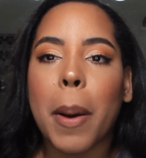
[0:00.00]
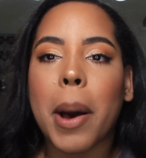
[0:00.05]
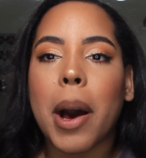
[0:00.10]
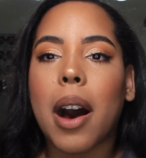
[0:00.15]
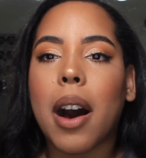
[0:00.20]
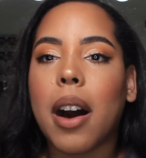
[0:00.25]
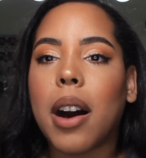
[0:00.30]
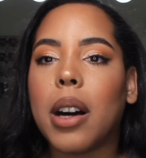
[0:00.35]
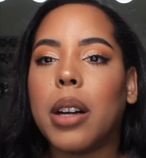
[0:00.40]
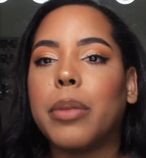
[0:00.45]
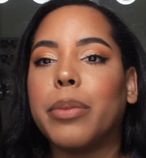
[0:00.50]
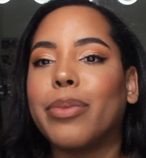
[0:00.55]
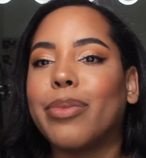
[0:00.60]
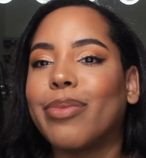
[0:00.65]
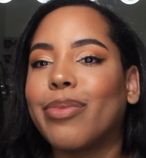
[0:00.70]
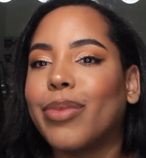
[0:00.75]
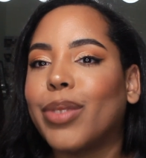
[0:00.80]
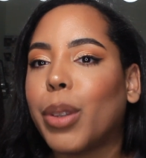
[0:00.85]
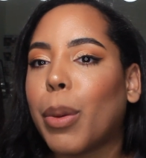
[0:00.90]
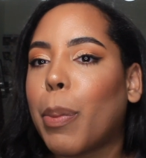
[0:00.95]

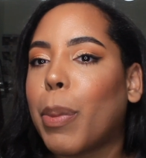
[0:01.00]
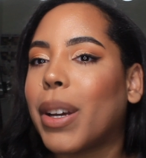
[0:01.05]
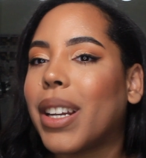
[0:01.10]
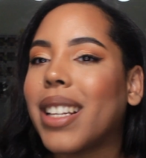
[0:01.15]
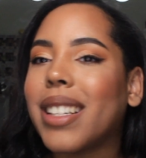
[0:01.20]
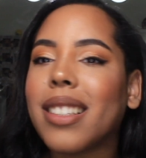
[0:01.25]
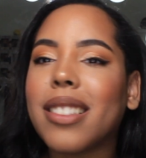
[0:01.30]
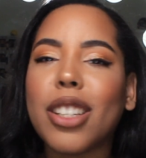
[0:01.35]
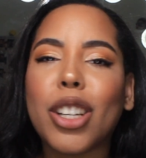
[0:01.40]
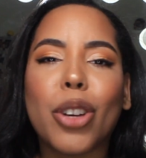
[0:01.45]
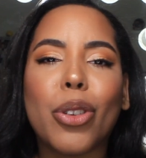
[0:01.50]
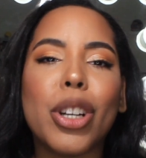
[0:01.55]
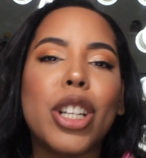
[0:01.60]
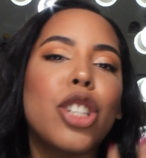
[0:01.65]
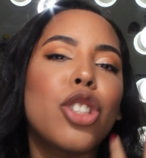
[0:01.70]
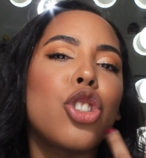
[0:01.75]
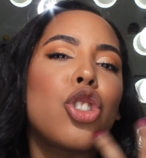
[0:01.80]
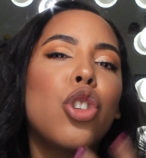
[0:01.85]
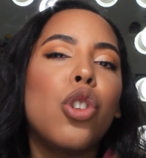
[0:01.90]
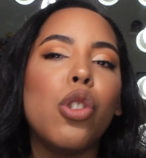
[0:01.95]
But it doesn't
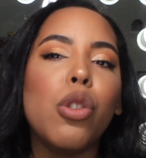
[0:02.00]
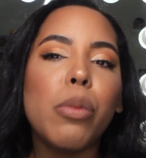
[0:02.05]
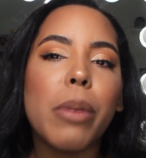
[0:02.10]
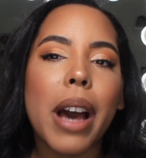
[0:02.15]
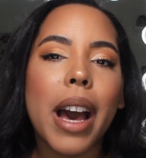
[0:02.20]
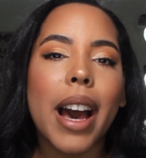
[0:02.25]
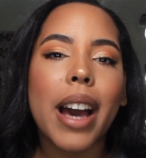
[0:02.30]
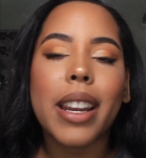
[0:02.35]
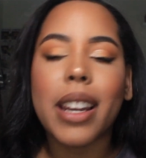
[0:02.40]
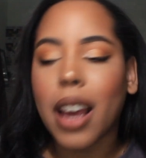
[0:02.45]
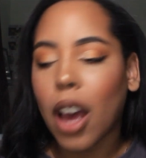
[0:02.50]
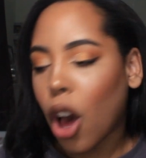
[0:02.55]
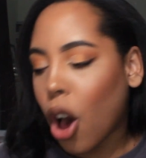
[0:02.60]
crease too bad.